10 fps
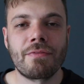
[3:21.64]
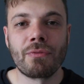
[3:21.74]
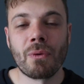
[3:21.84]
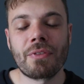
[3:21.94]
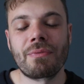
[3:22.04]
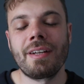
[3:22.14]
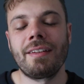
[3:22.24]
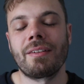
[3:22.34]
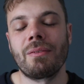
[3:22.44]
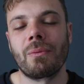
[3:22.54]
The fourth
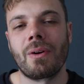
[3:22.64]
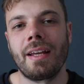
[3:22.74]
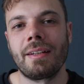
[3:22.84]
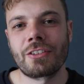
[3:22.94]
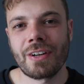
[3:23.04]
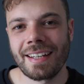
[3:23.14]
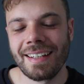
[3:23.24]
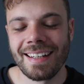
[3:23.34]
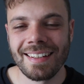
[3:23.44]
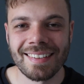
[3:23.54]
reason why
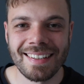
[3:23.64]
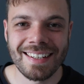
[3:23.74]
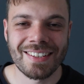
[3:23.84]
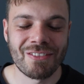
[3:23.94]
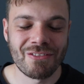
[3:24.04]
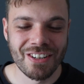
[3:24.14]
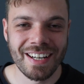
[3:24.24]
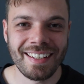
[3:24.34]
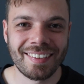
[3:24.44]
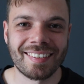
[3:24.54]
trekking in Indonesia
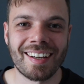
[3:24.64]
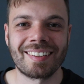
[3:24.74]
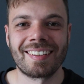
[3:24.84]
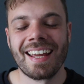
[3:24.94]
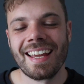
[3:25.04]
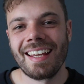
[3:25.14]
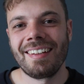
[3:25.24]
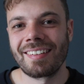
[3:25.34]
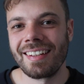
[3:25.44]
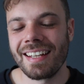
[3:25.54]
really sucks
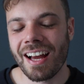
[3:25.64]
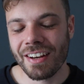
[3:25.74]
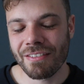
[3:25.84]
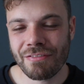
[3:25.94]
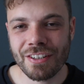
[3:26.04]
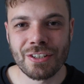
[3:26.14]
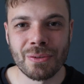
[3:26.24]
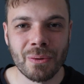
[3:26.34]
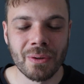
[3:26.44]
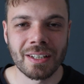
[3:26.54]
is the
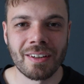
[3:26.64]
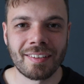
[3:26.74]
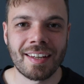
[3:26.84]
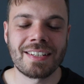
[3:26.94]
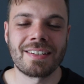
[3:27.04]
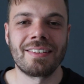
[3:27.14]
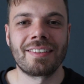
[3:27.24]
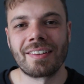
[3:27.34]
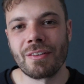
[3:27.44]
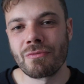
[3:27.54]
unofficial
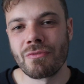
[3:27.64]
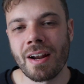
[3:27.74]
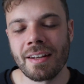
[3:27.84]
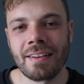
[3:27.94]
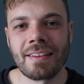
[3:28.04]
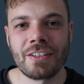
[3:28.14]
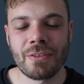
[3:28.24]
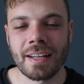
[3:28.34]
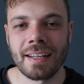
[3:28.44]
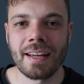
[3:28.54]
organisations that run the
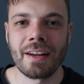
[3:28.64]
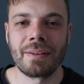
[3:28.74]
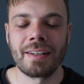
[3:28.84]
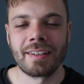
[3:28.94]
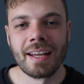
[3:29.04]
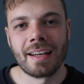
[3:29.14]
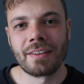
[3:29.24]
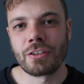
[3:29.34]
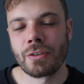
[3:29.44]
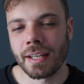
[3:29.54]
trekking areas
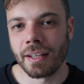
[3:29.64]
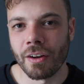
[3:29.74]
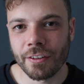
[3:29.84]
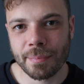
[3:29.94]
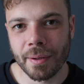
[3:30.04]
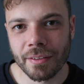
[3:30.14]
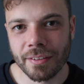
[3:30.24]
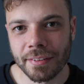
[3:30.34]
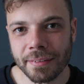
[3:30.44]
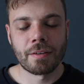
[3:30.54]
and the trekking
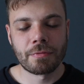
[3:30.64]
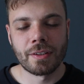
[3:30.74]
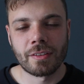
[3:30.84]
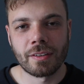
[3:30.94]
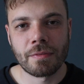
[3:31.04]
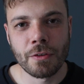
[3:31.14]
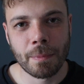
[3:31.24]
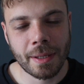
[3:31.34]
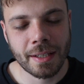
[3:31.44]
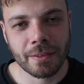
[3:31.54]
hotspots. So for instance, if
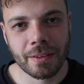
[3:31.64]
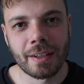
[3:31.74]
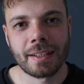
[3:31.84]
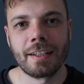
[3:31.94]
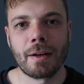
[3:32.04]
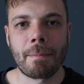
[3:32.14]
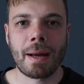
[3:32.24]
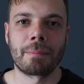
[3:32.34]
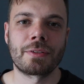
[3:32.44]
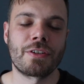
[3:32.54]
you're planning on hiking up
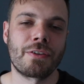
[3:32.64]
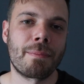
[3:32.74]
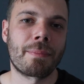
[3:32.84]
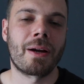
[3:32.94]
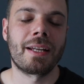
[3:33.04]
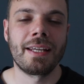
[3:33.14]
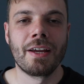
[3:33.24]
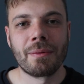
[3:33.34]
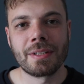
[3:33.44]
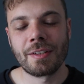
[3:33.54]
Mount Batur in Bali,
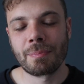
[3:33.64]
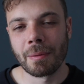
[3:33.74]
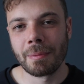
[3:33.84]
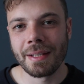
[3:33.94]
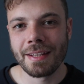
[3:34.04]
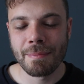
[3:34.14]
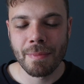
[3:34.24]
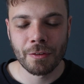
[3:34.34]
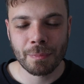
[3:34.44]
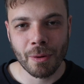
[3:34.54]
which is probably the
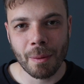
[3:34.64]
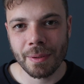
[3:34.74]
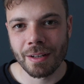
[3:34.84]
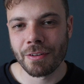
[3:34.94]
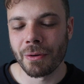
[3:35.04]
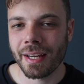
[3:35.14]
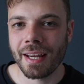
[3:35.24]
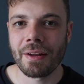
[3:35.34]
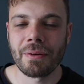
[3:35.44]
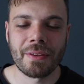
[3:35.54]
most popular
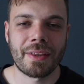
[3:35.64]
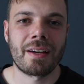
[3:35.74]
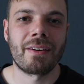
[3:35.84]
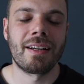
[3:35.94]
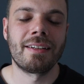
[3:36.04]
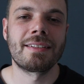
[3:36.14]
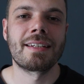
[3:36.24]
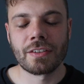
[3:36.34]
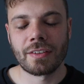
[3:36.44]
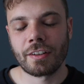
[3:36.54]
volcano on that
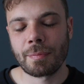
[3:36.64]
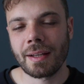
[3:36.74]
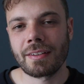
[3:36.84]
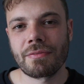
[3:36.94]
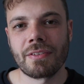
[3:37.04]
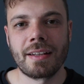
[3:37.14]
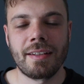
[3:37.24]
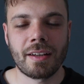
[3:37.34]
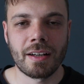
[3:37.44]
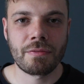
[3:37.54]
island, just expect to find
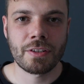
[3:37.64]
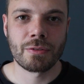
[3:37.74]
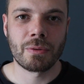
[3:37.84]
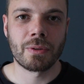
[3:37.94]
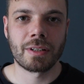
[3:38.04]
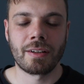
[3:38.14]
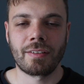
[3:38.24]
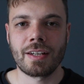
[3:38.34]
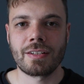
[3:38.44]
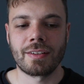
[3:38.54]
these unofficial
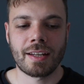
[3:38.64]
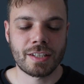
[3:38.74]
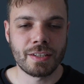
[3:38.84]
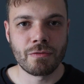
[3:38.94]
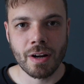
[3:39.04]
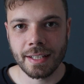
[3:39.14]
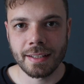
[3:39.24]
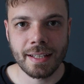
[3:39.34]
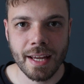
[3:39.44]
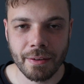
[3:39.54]
organisations actually
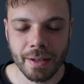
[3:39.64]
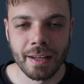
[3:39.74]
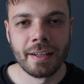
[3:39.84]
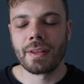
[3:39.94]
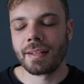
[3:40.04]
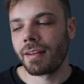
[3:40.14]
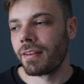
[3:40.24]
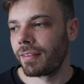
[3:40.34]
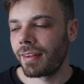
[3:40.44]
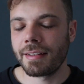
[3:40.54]
running the area. What they do
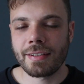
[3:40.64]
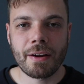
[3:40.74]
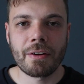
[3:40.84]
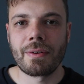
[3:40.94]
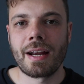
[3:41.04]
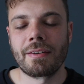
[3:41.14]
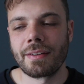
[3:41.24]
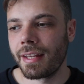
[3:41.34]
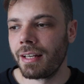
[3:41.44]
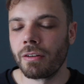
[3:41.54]
is they tout around
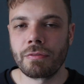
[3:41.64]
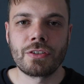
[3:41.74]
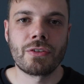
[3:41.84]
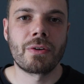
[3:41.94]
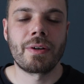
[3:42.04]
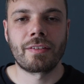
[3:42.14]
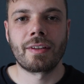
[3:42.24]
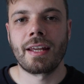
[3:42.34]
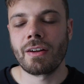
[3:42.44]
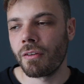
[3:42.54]
and they look for tourists
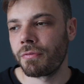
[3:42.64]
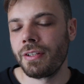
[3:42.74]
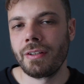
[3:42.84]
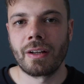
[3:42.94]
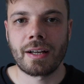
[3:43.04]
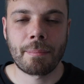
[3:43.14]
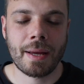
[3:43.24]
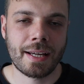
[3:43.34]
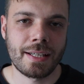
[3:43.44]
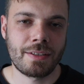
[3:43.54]
and they offer you like a
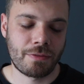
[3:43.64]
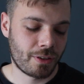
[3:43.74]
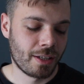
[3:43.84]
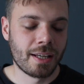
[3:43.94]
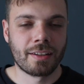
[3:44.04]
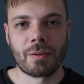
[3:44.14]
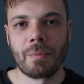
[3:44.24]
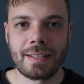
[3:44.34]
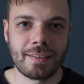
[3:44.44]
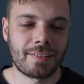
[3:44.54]
package for
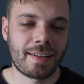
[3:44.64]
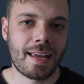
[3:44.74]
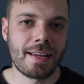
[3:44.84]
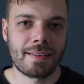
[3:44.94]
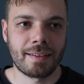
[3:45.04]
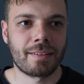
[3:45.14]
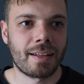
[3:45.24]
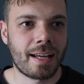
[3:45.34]
somewhere to stay and things like